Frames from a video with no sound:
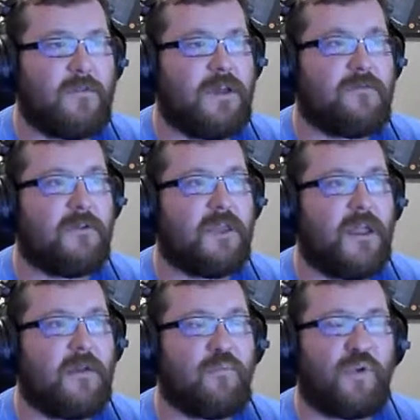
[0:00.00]
Definitely
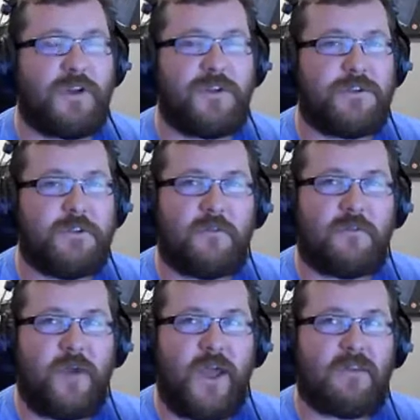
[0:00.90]
kind of brings you
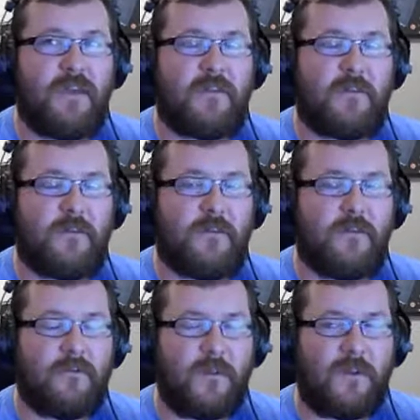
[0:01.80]
back down to
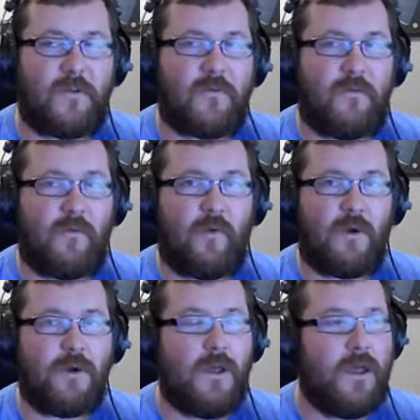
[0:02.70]
a
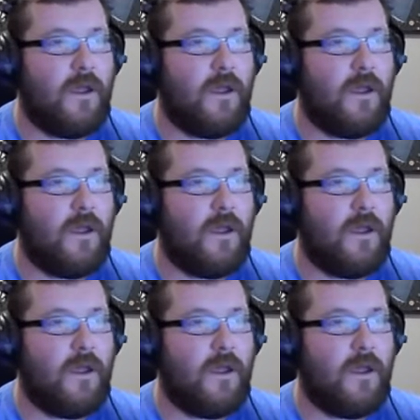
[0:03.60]
more